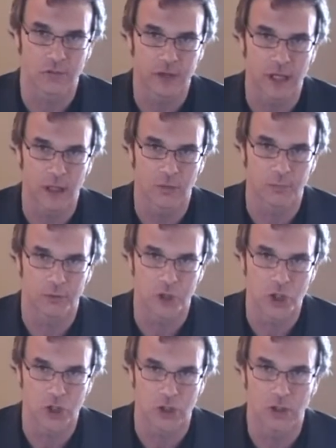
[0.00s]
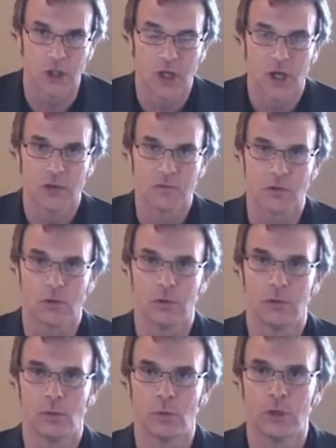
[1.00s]
of that exploration. So,
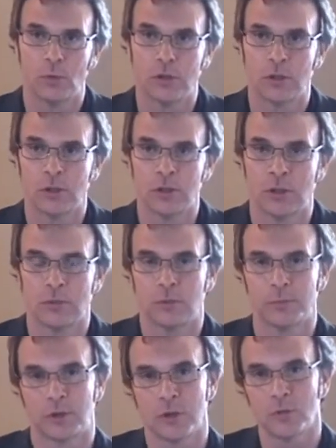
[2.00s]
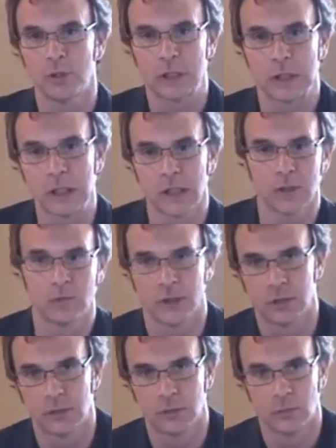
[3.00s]
because we're dealing
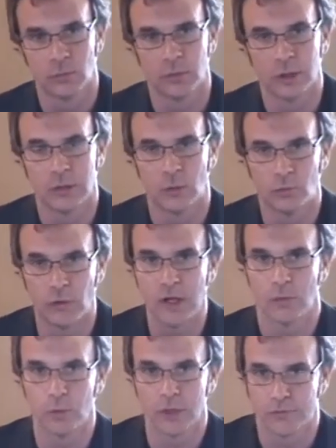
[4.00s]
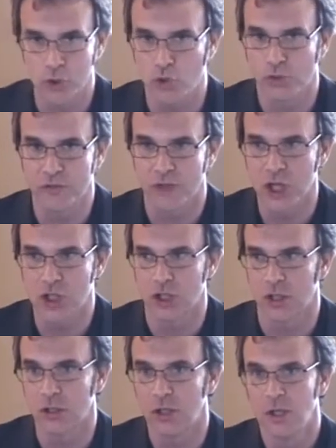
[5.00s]
with
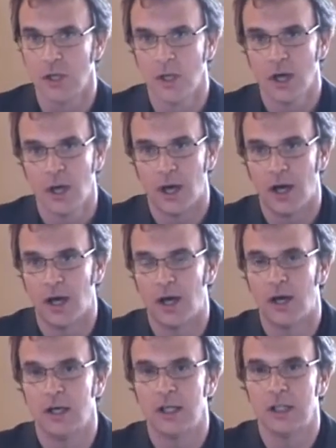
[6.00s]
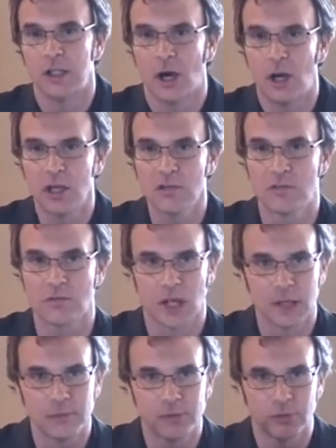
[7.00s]
visualization, the artist is
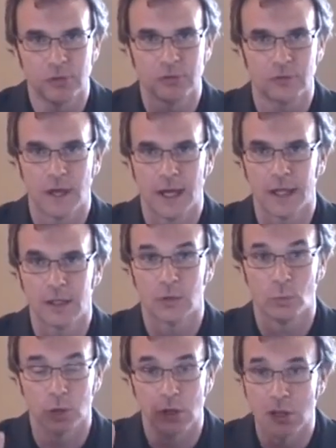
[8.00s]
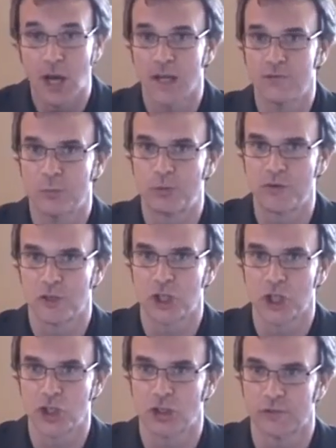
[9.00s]
able to interact with a live
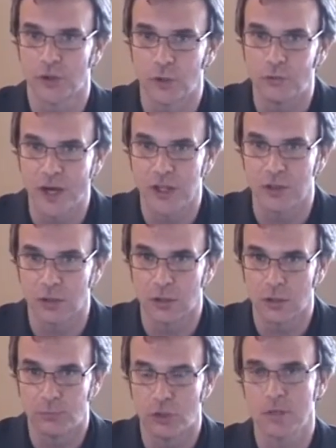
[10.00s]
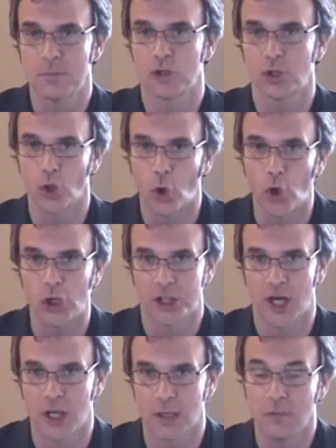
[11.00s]
representation of their render pretty much at all
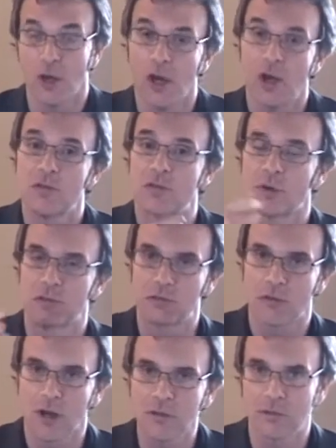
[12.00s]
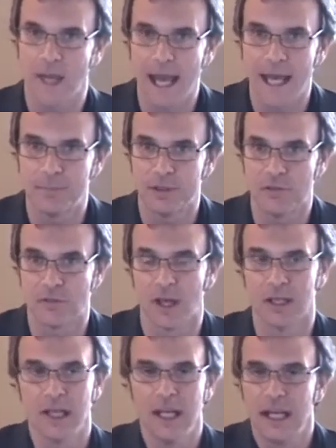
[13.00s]
times. So what starts to happen is that